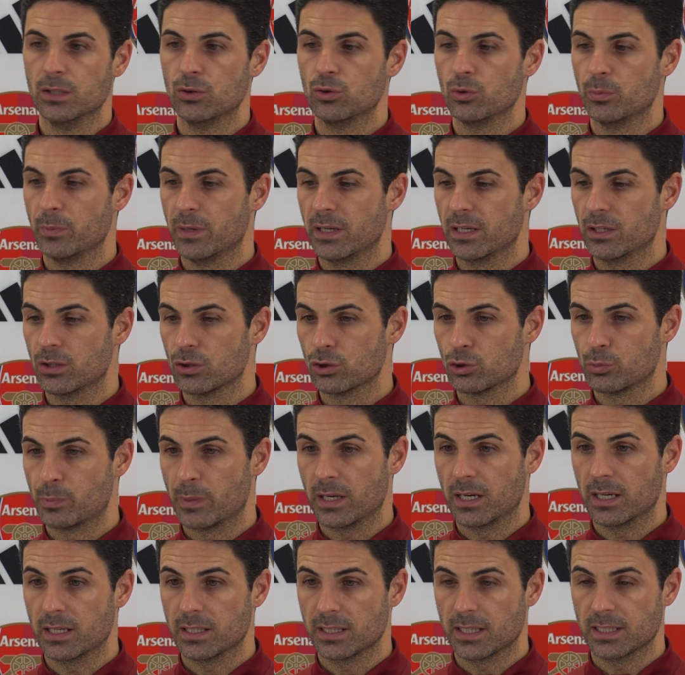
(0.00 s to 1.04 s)
make us
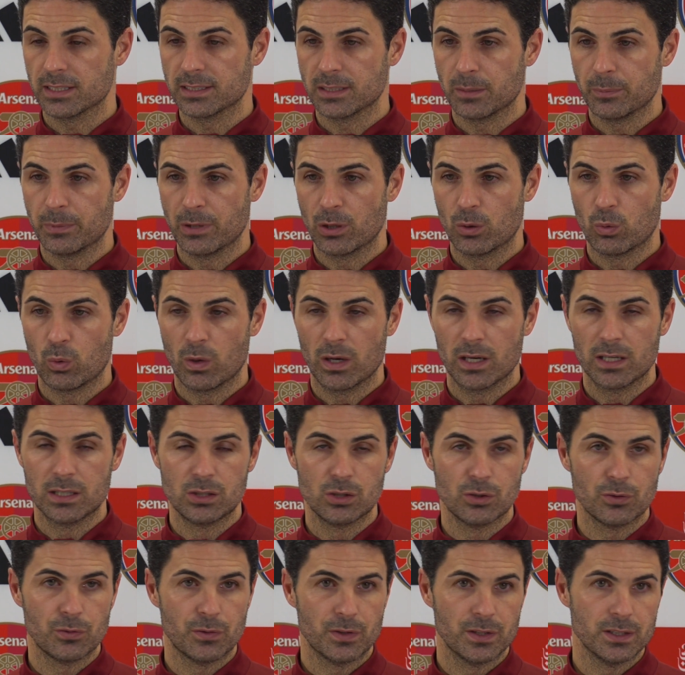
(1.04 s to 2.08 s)
better, and that's a big
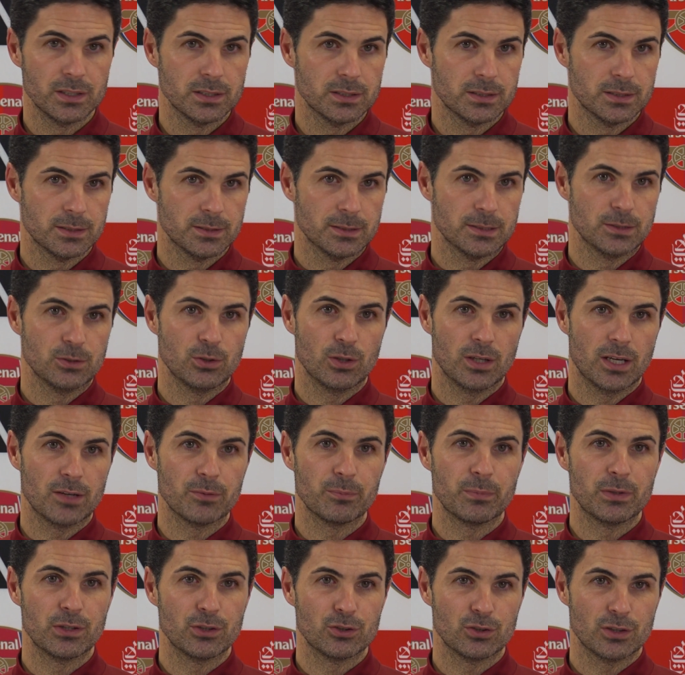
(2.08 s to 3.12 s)
quality of his. You have
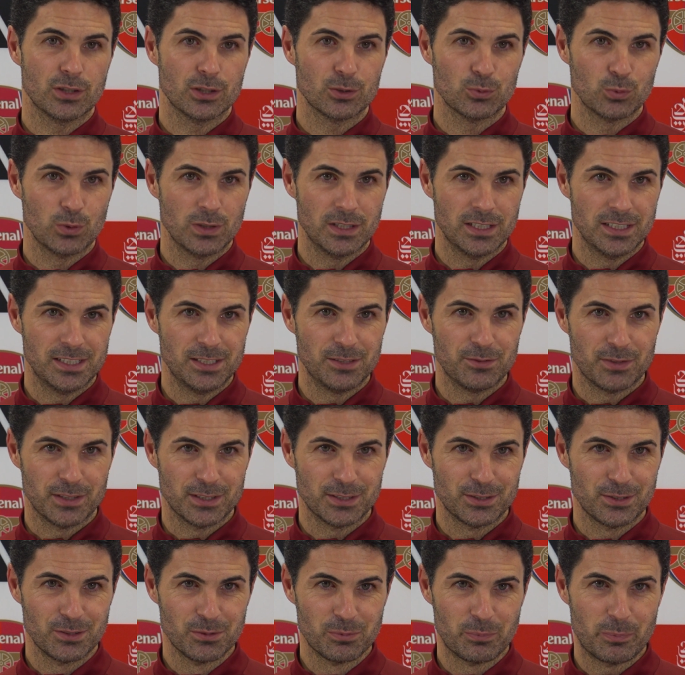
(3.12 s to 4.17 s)
mentioned as well the
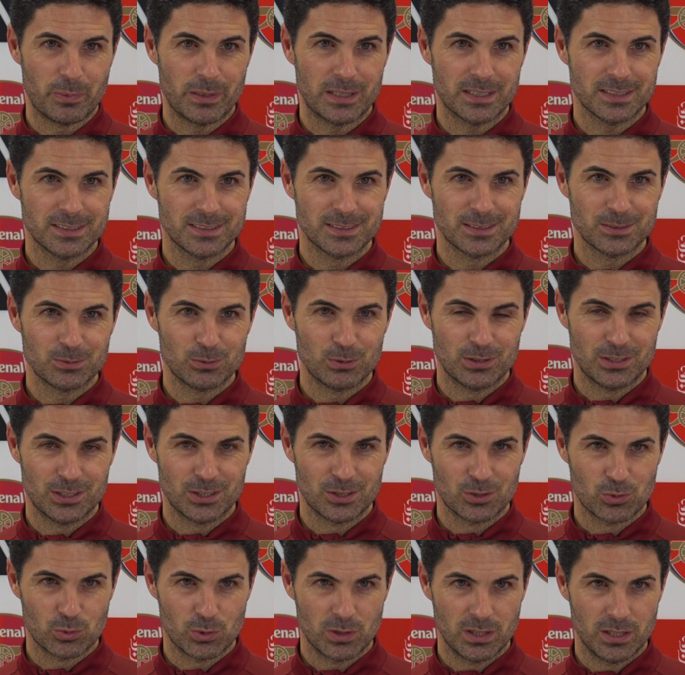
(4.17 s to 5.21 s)
defensive part, which
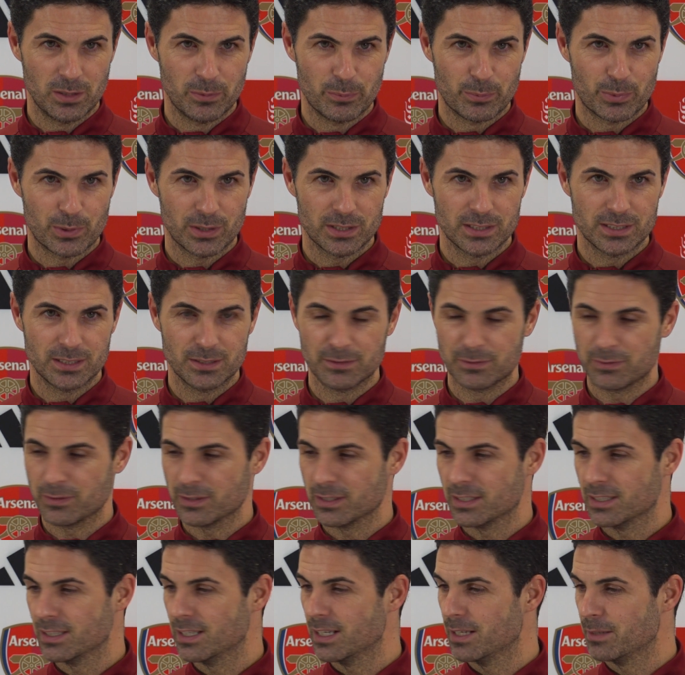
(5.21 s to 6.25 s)
is really impressive,
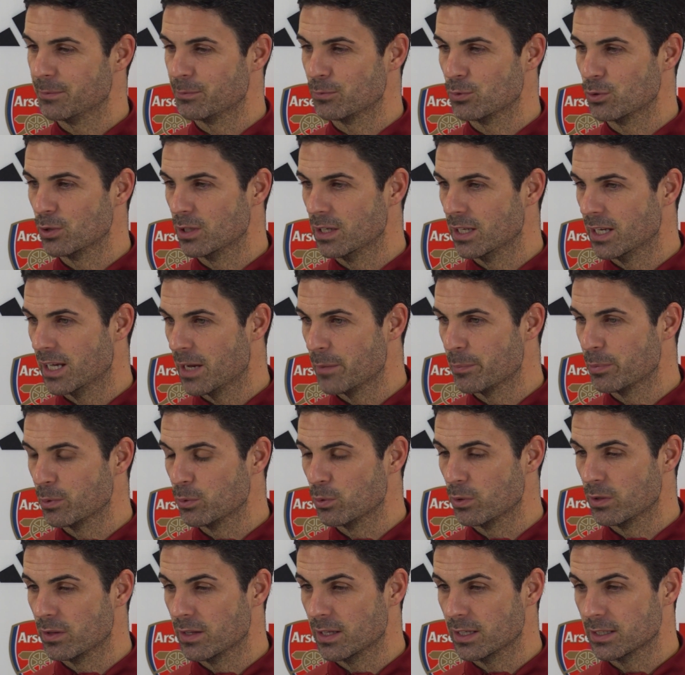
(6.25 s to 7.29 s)
and I'm really happy
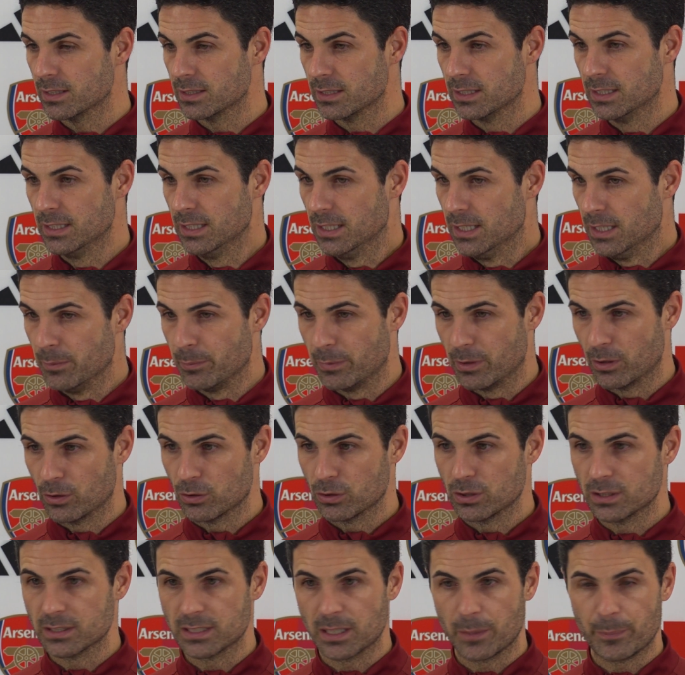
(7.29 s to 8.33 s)
with that
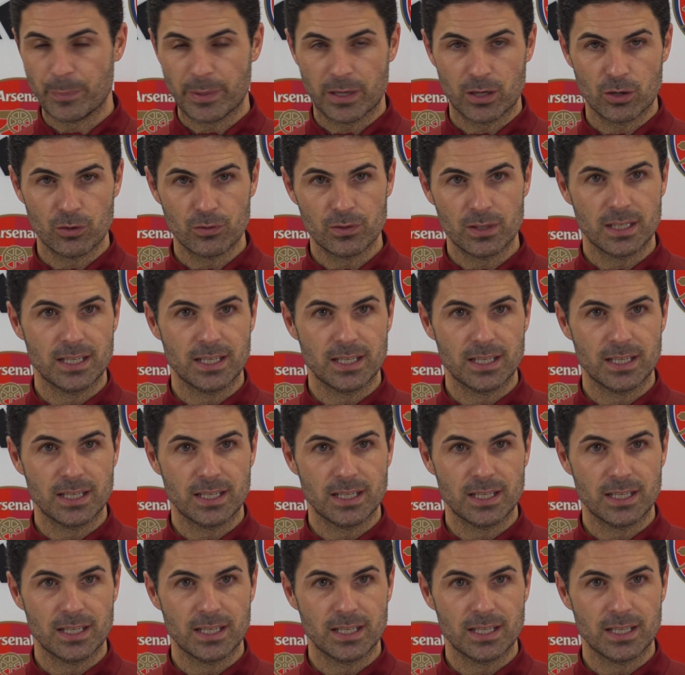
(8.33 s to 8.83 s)
because it's a part of the